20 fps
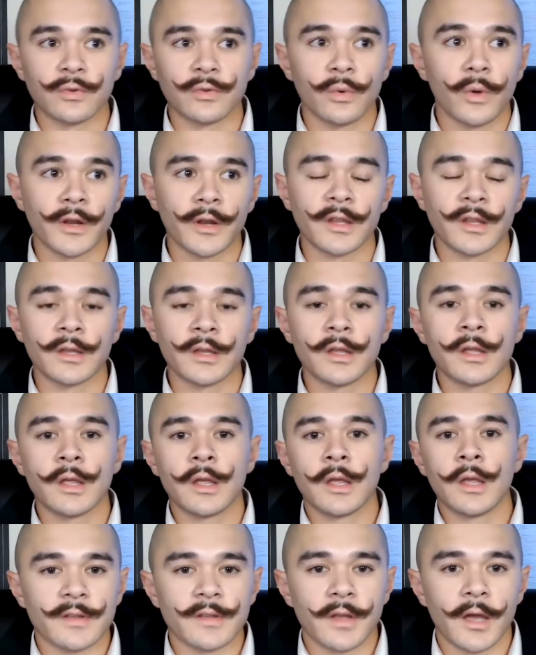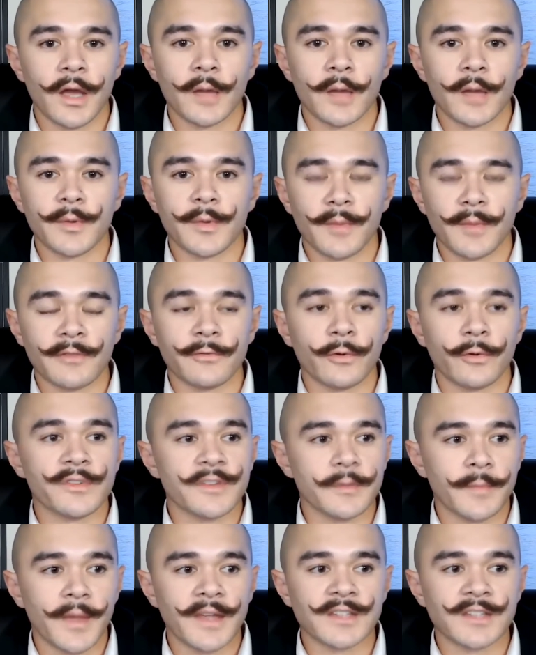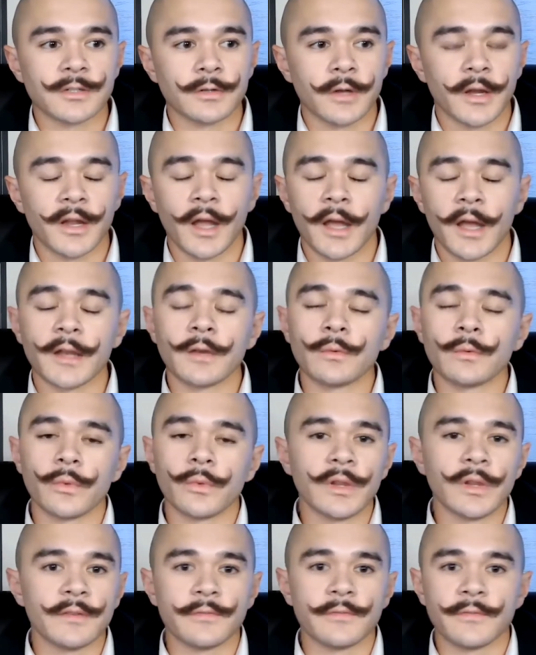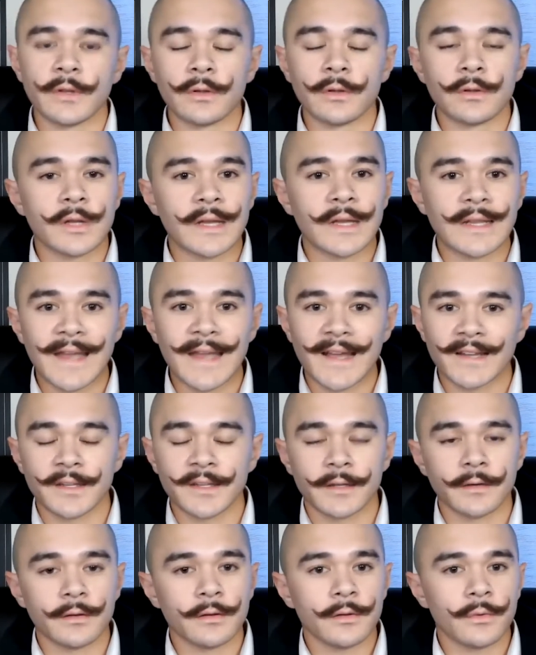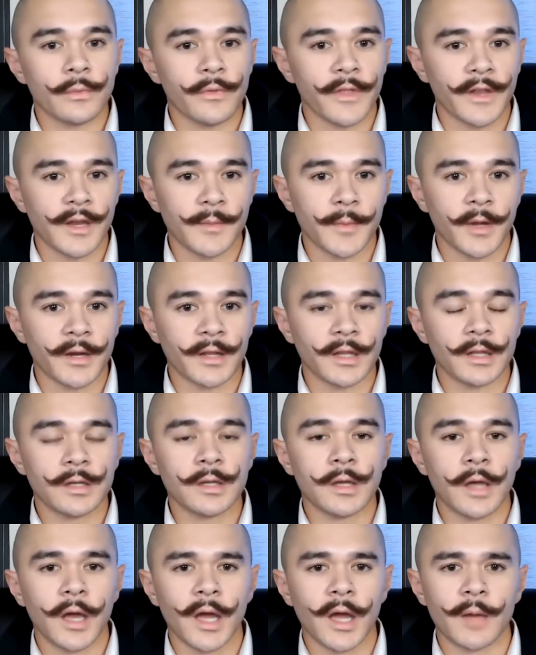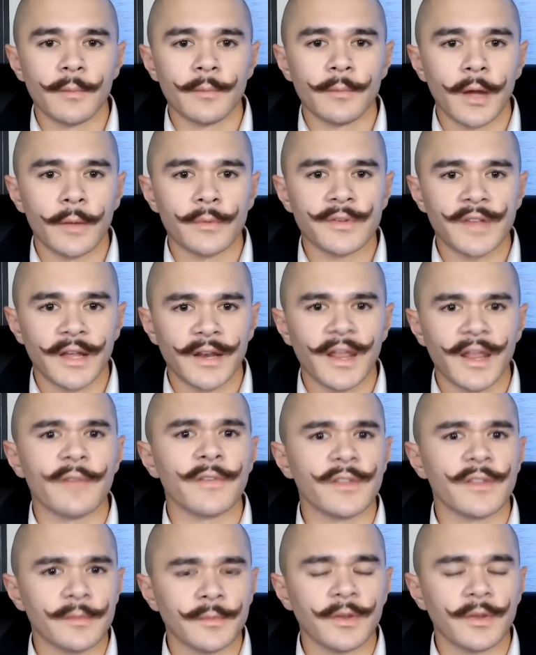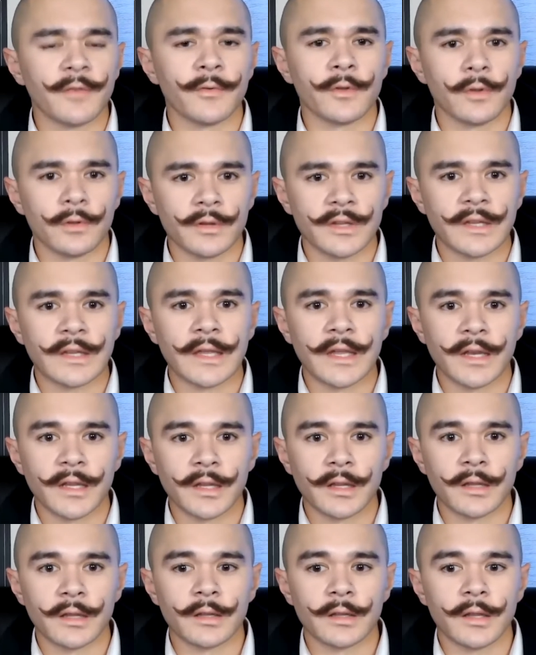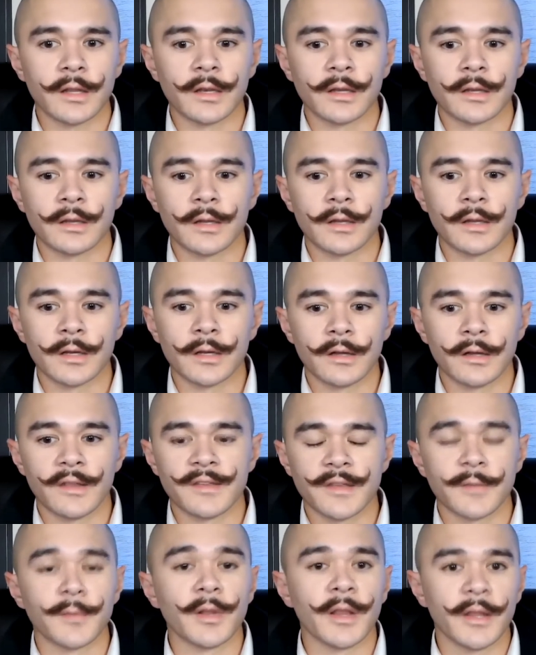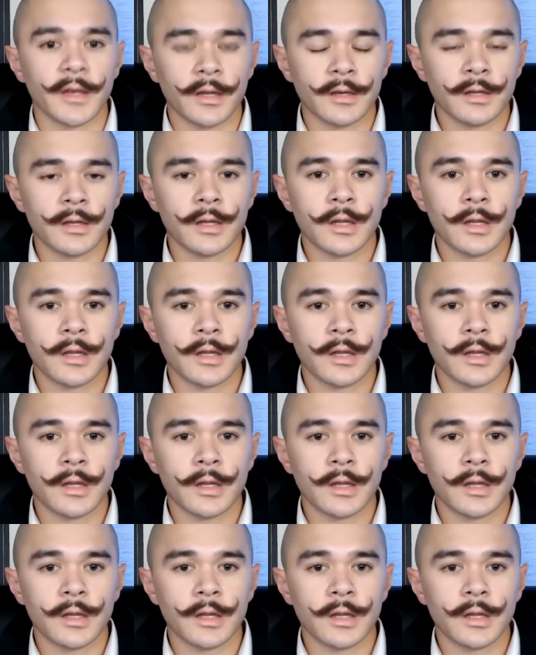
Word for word: 20. Um, in my first semester, I, I, didn't really feel connected with anybody. Um, I was kind of having some difficulty getting getting assimilated.